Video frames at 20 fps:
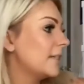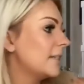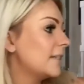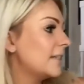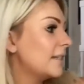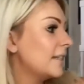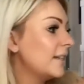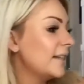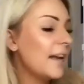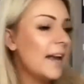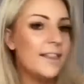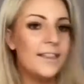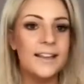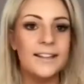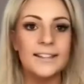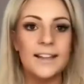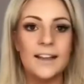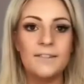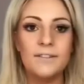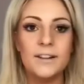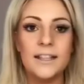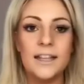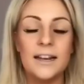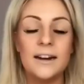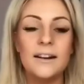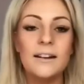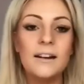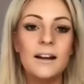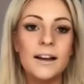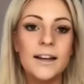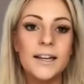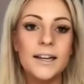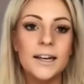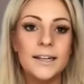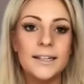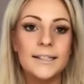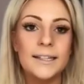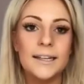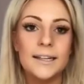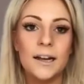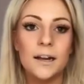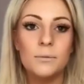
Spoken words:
So yeah, that's everything. Like I said,